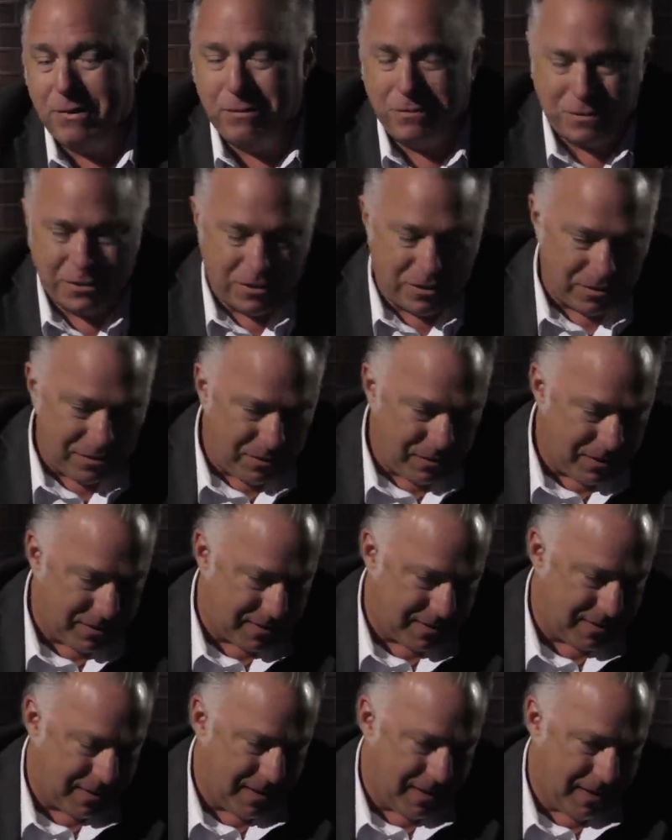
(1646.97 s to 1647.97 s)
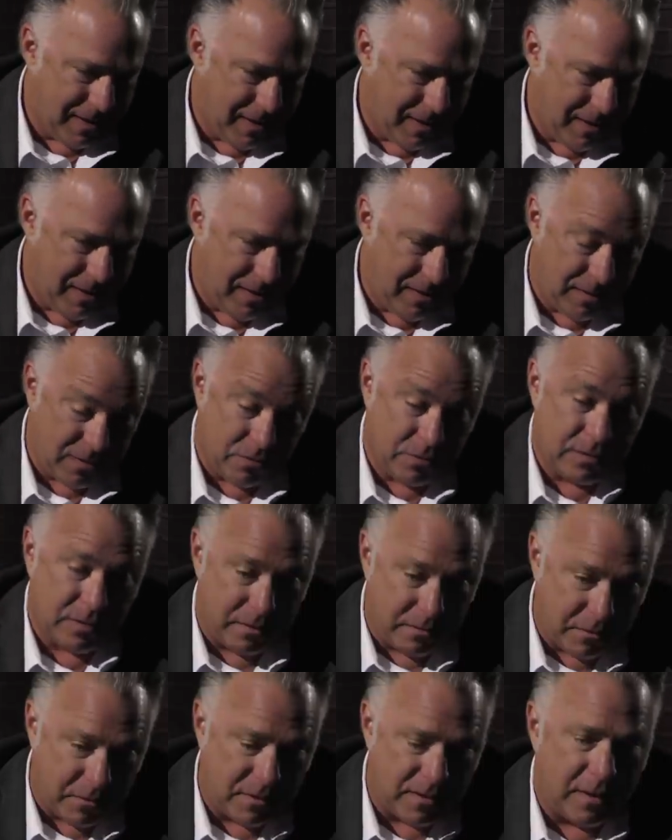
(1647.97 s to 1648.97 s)
We've shown you this. There's
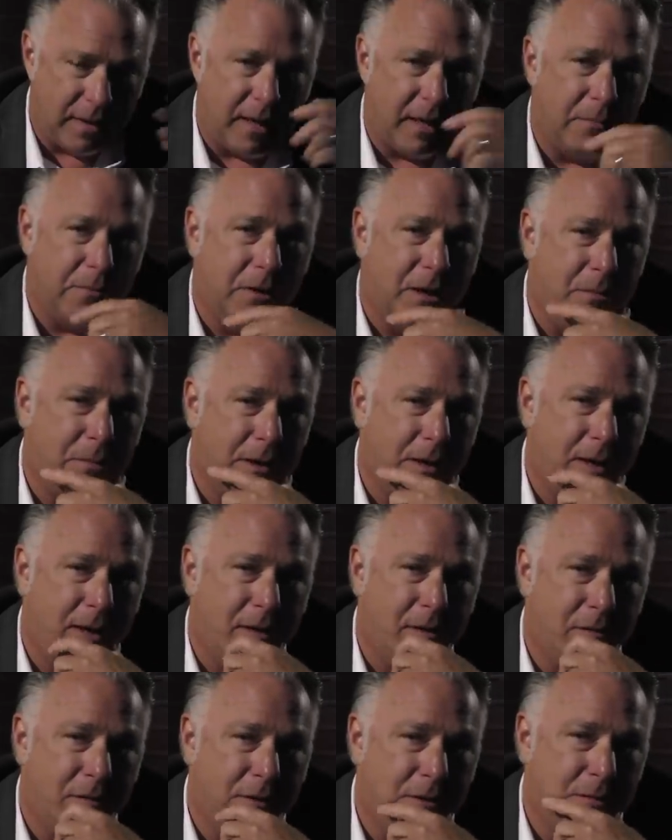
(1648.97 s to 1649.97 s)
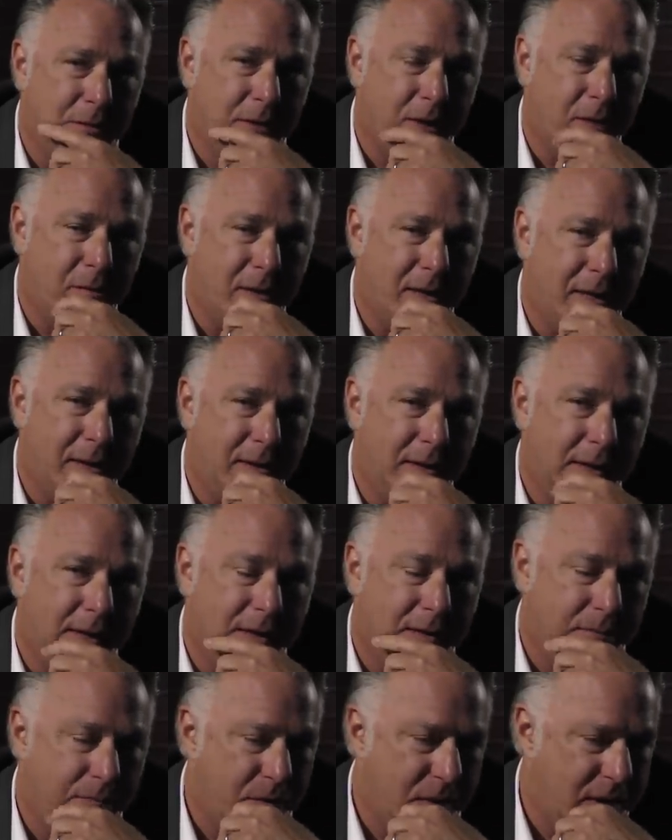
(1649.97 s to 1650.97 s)
a lot of propaganda films coming out
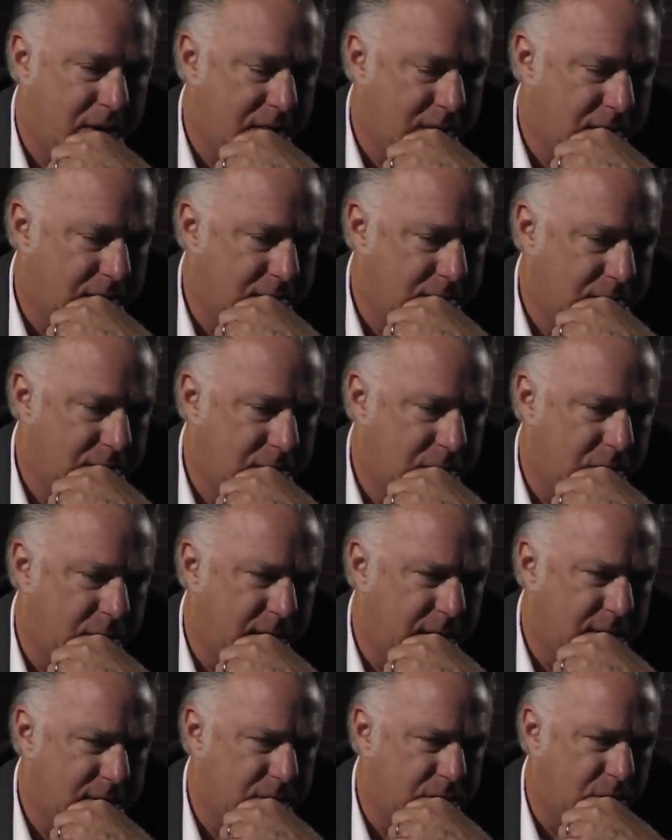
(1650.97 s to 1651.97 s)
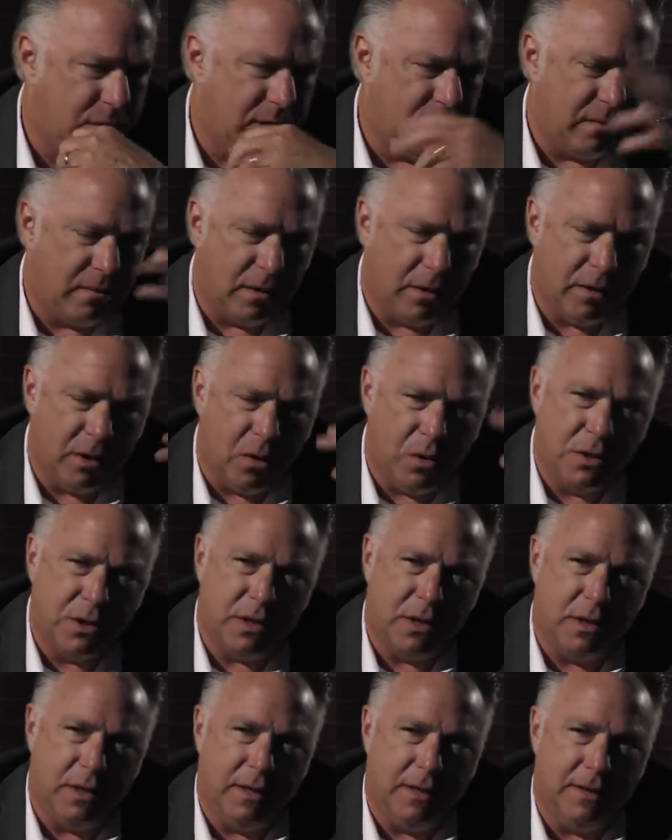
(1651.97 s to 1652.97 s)
now showing us what the
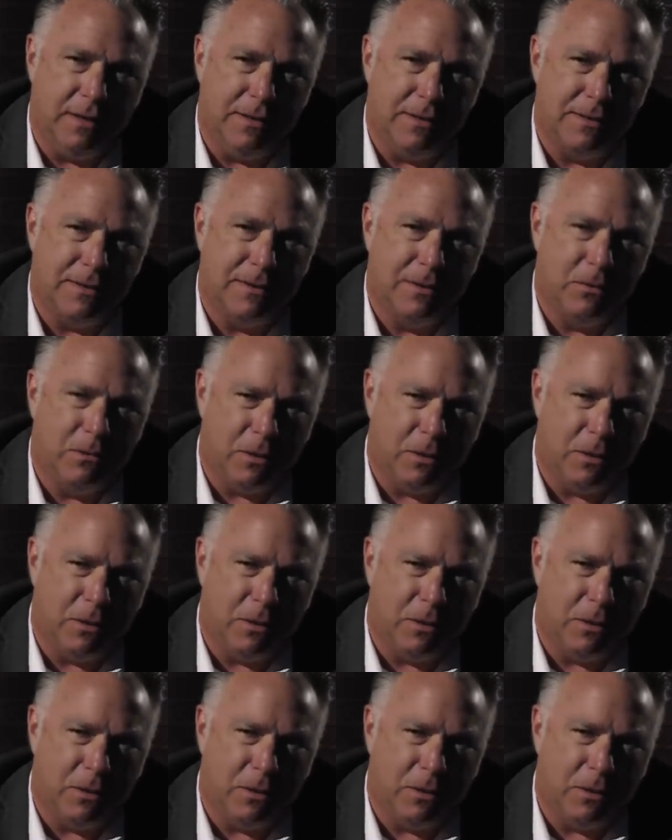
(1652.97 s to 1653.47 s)
notion is,